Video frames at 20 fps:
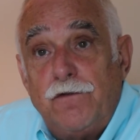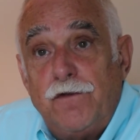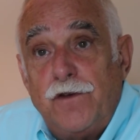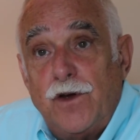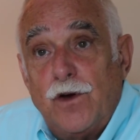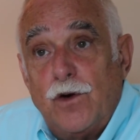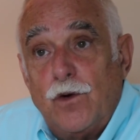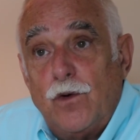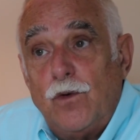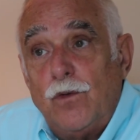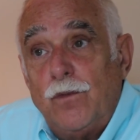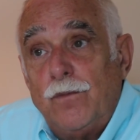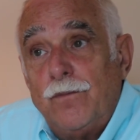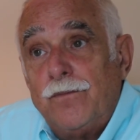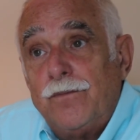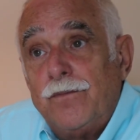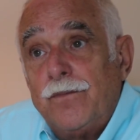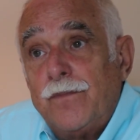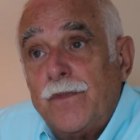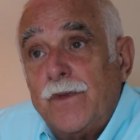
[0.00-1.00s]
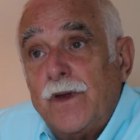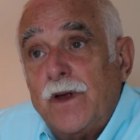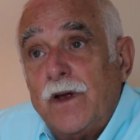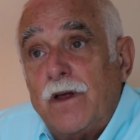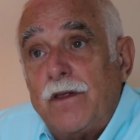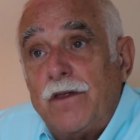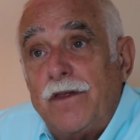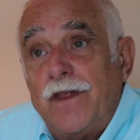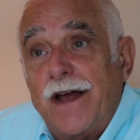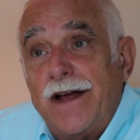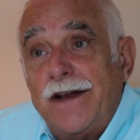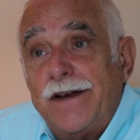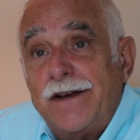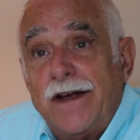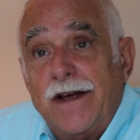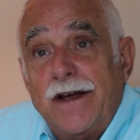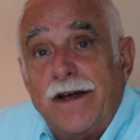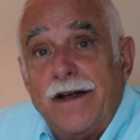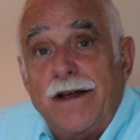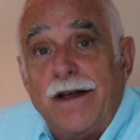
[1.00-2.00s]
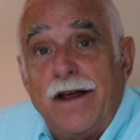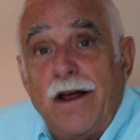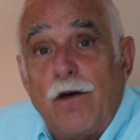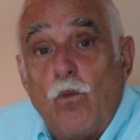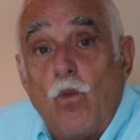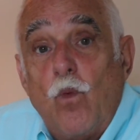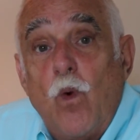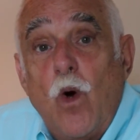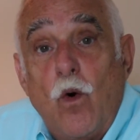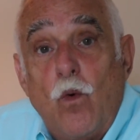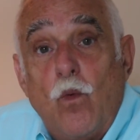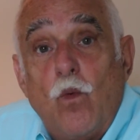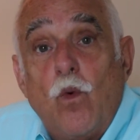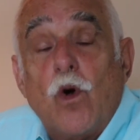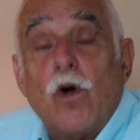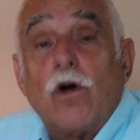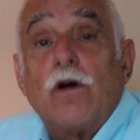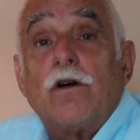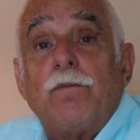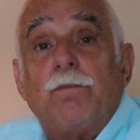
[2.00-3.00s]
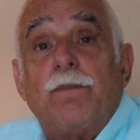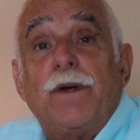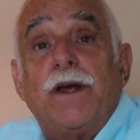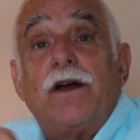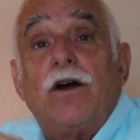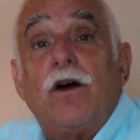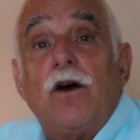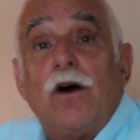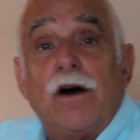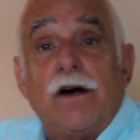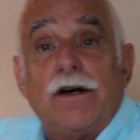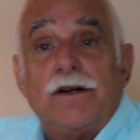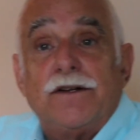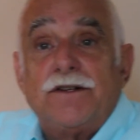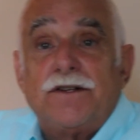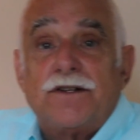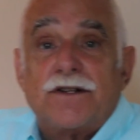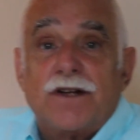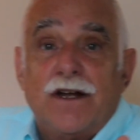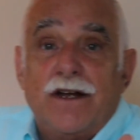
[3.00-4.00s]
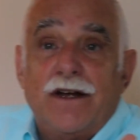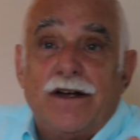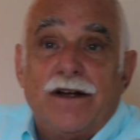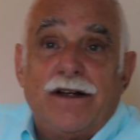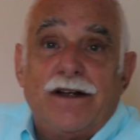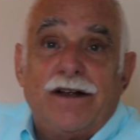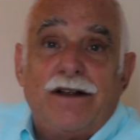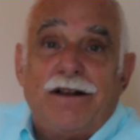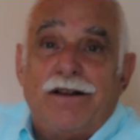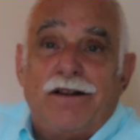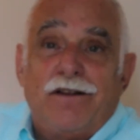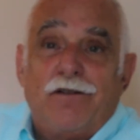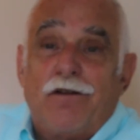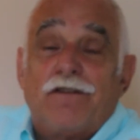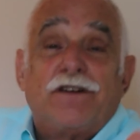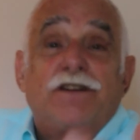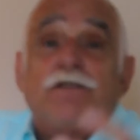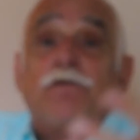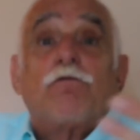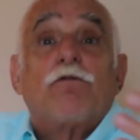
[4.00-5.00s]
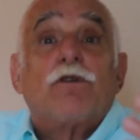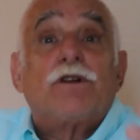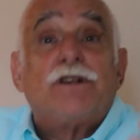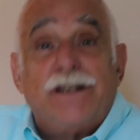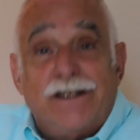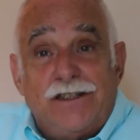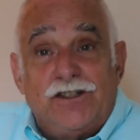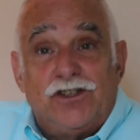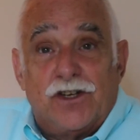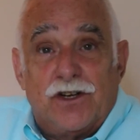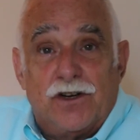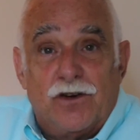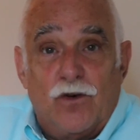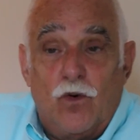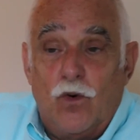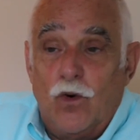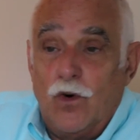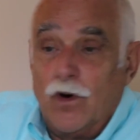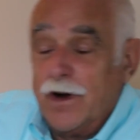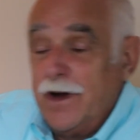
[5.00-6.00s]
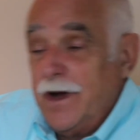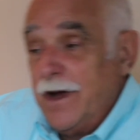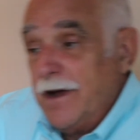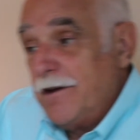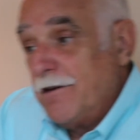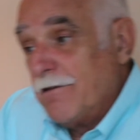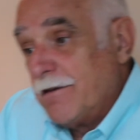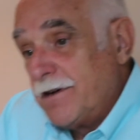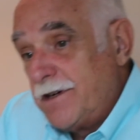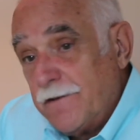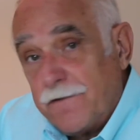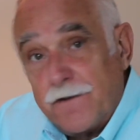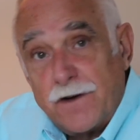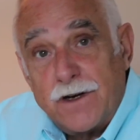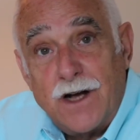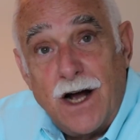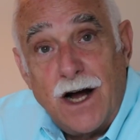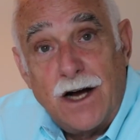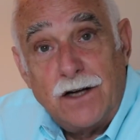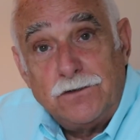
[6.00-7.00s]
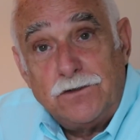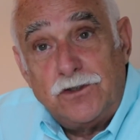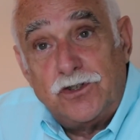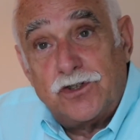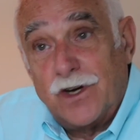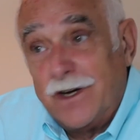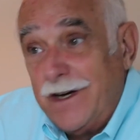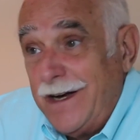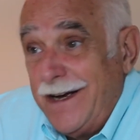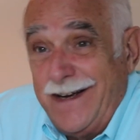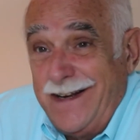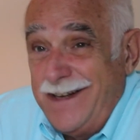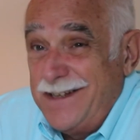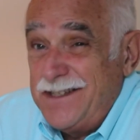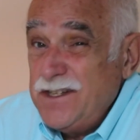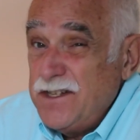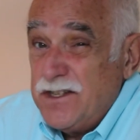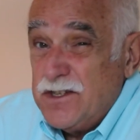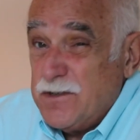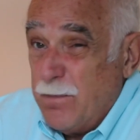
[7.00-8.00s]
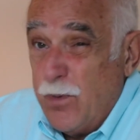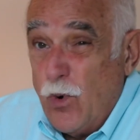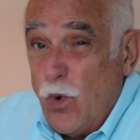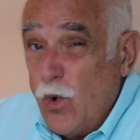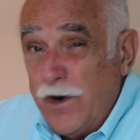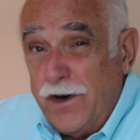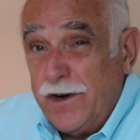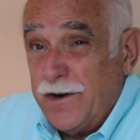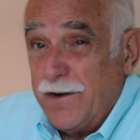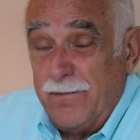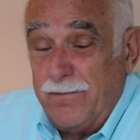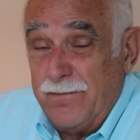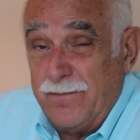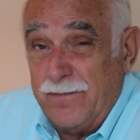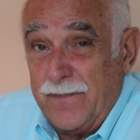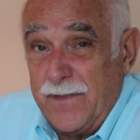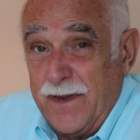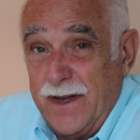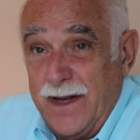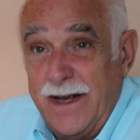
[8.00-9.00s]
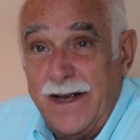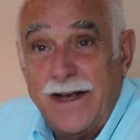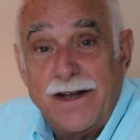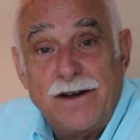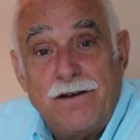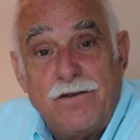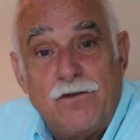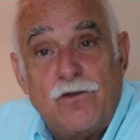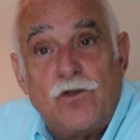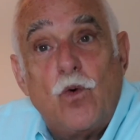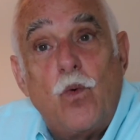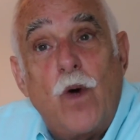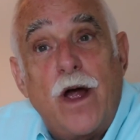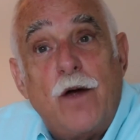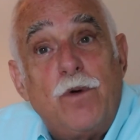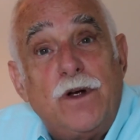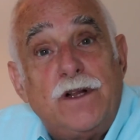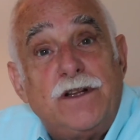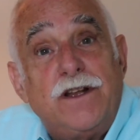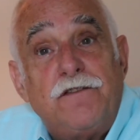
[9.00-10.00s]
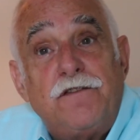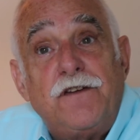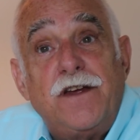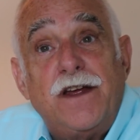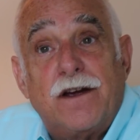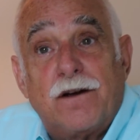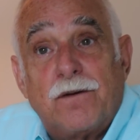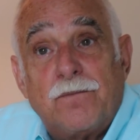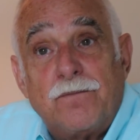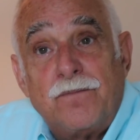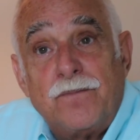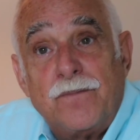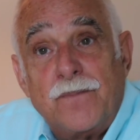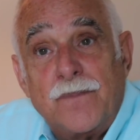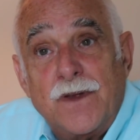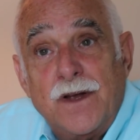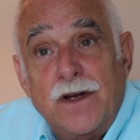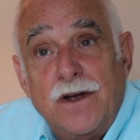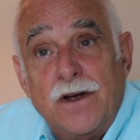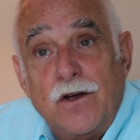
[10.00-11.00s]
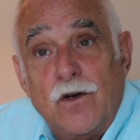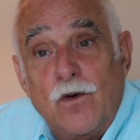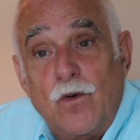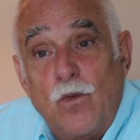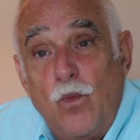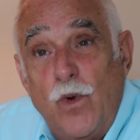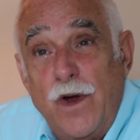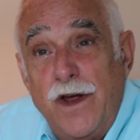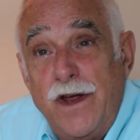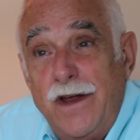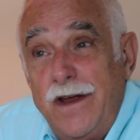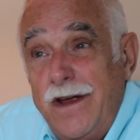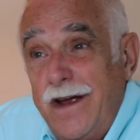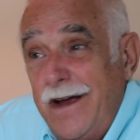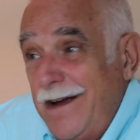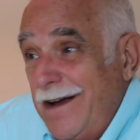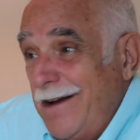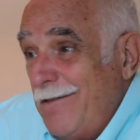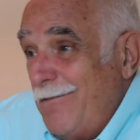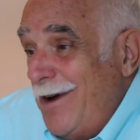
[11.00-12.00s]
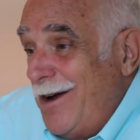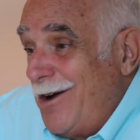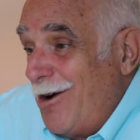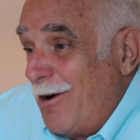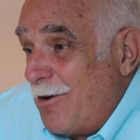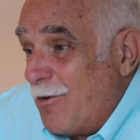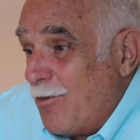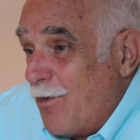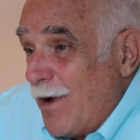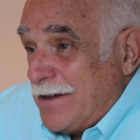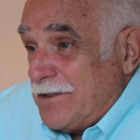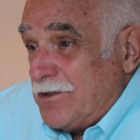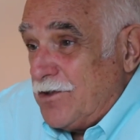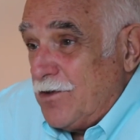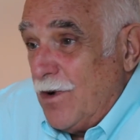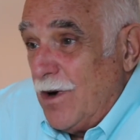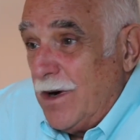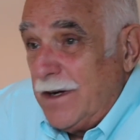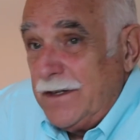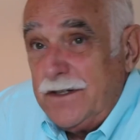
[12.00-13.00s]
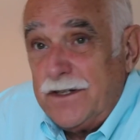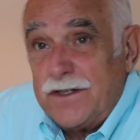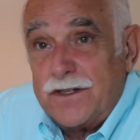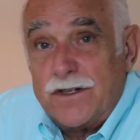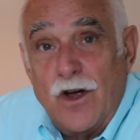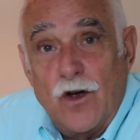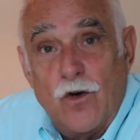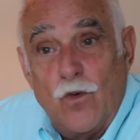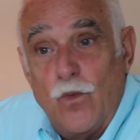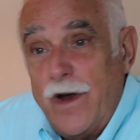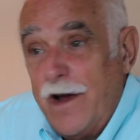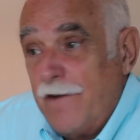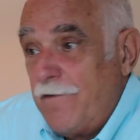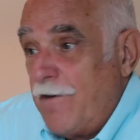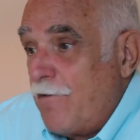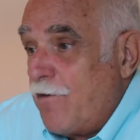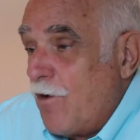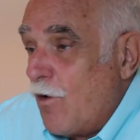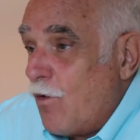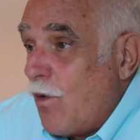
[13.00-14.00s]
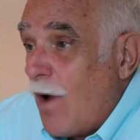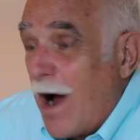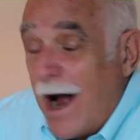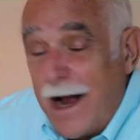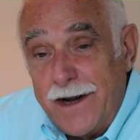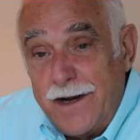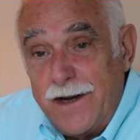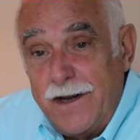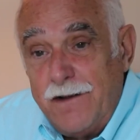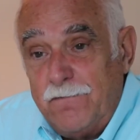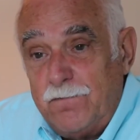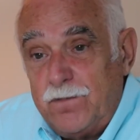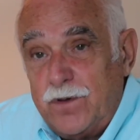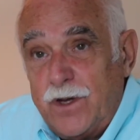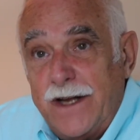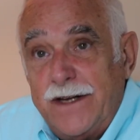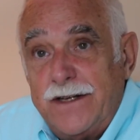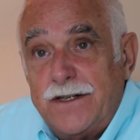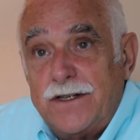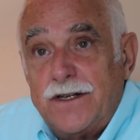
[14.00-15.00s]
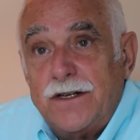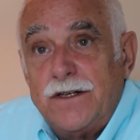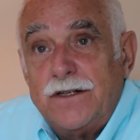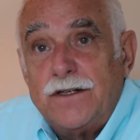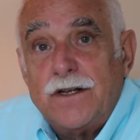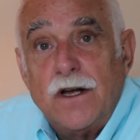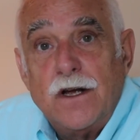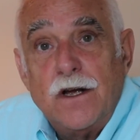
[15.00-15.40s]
view that it won't work because you have a different religion or you're a different culture isn't supported in the way we live here. We go to restaurants, we have a variety of places.